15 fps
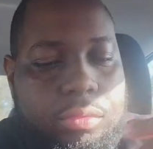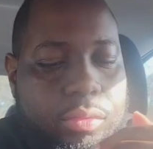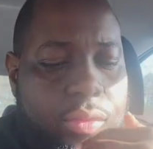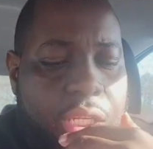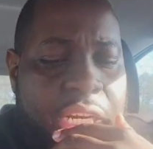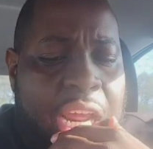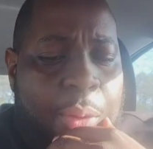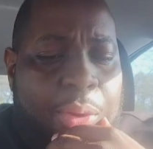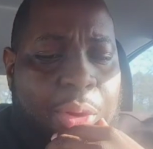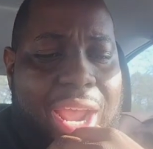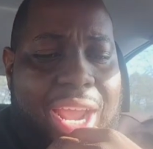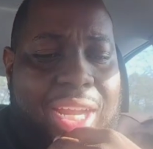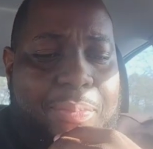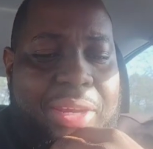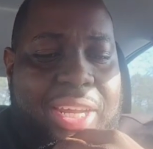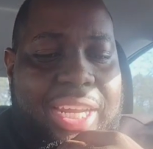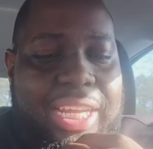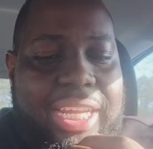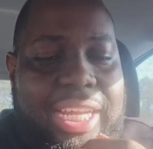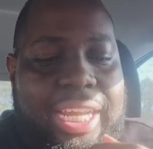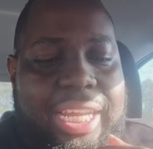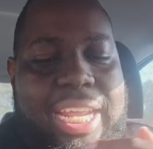Now, we don't have to be
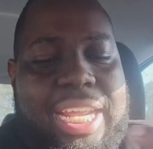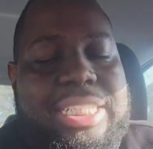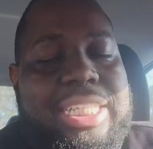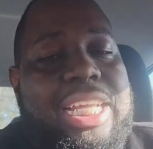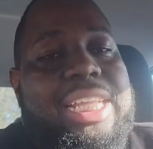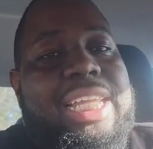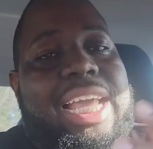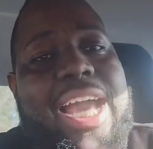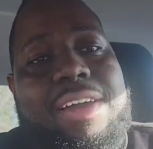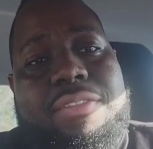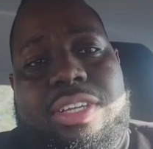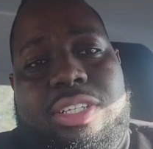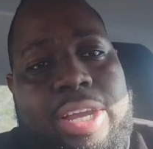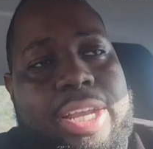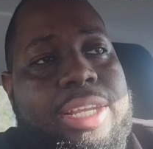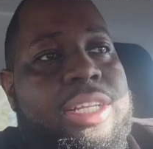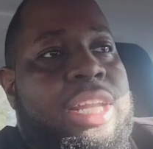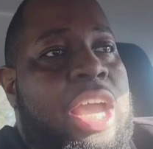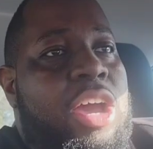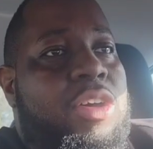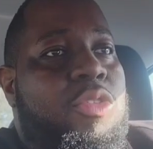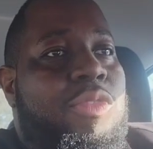getting to anything obvious, right?
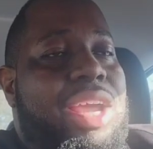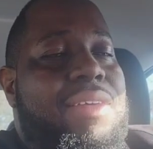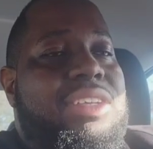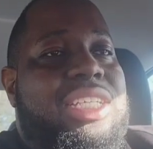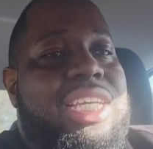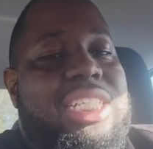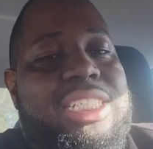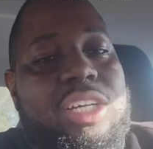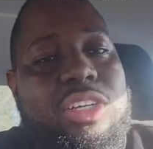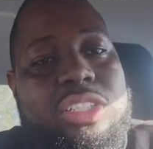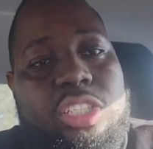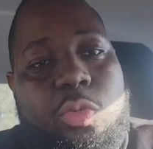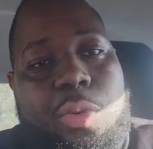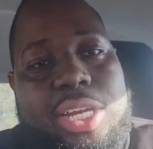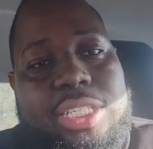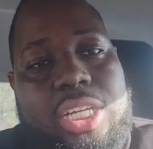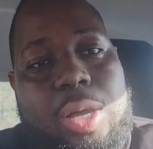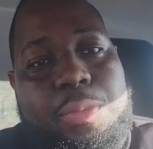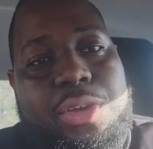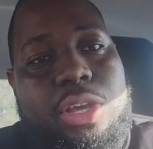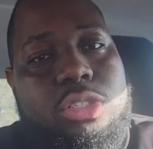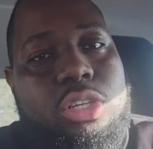Now, the Ravens could have settled the situation a
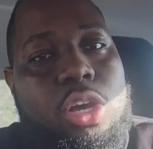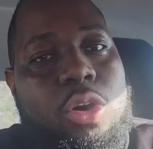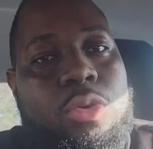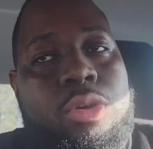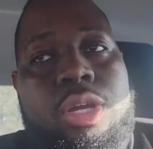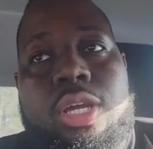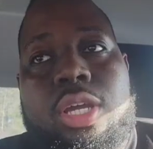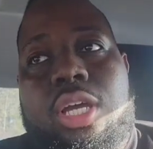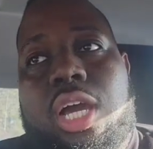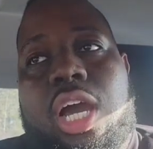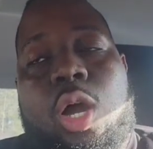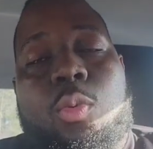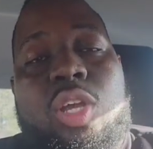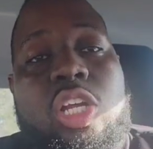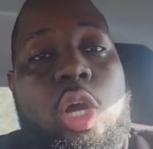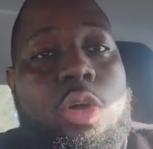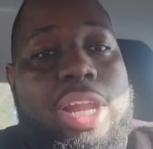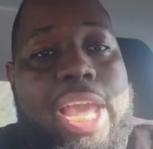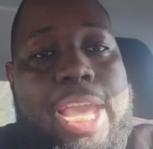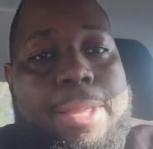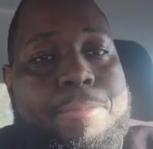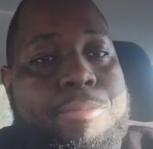couple years ago. We know
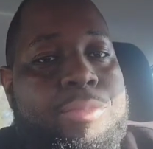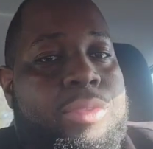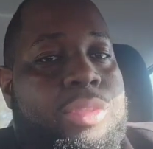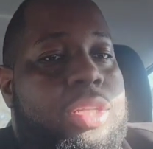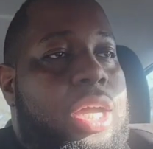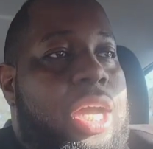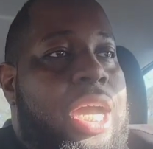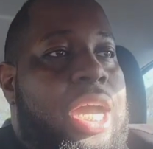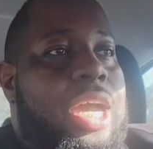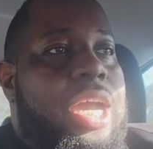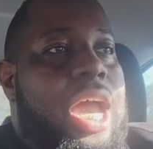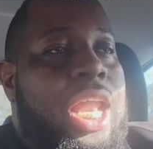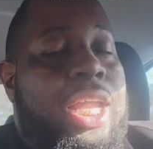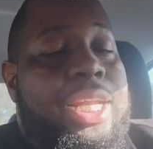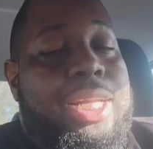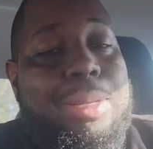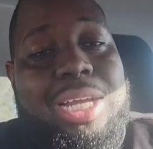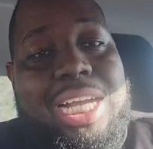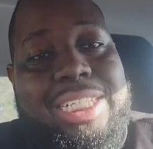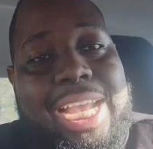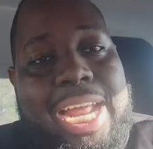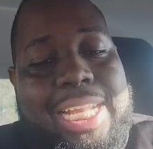that. I looked up
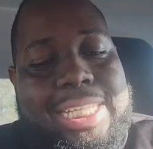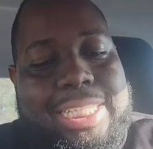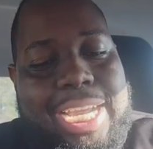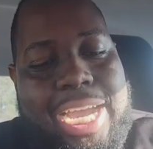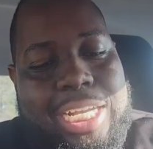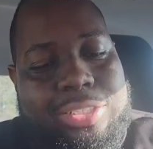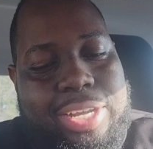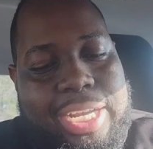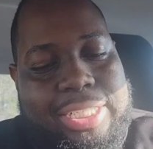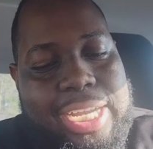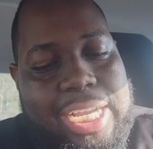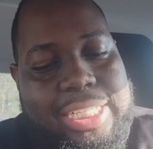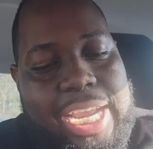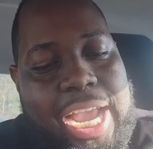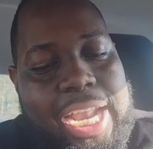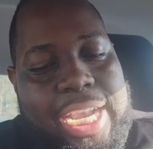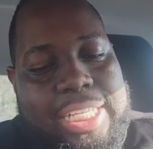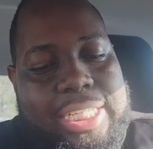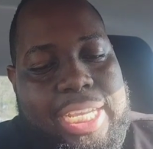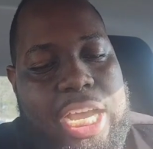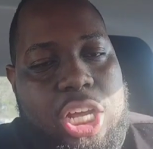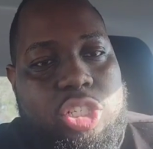Josh Allen's contract. Josh Allen's
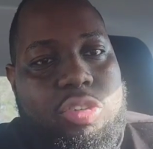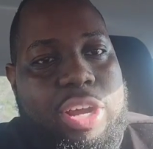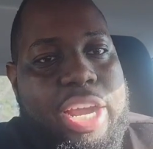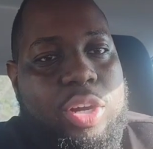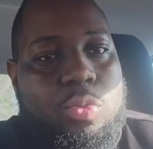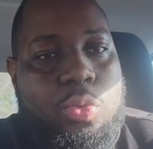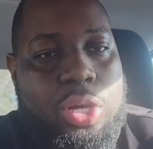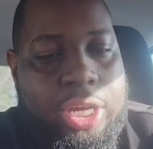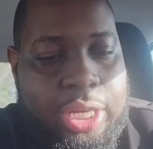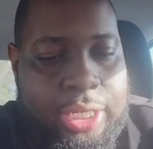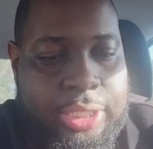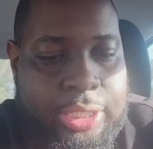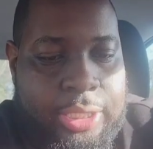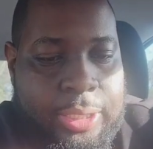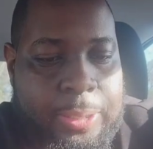contract was